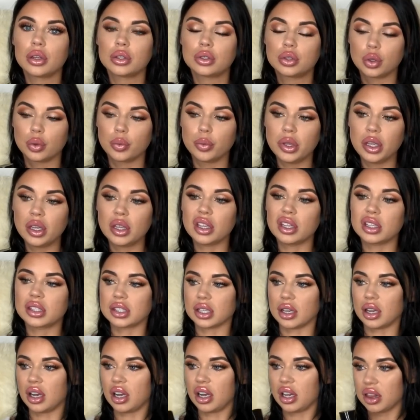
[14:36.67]
To me, it's
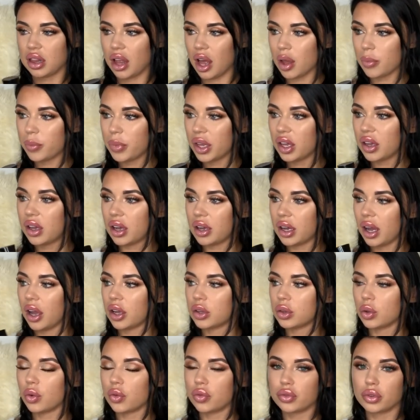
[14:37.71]
a clubbing
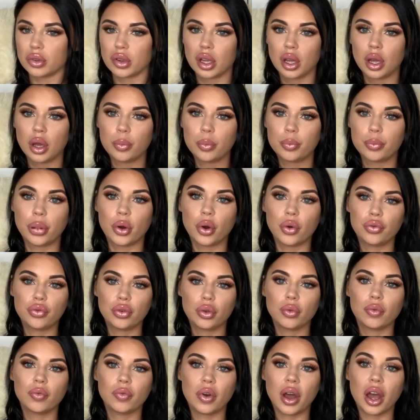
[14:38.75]
kind of
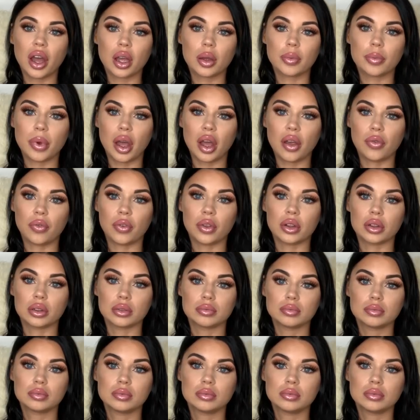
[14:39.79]
perfume vibe, I feel.